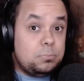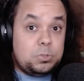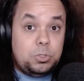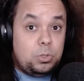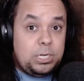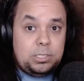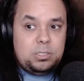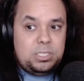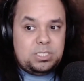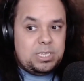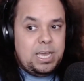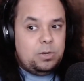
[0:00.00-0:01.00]
You don't get to
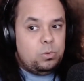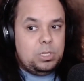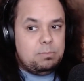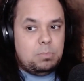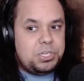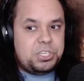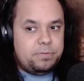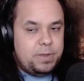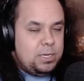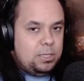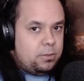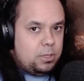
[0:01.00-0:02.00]
decide really much of
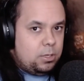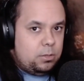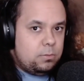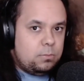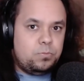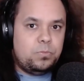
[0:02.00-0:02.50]
anything.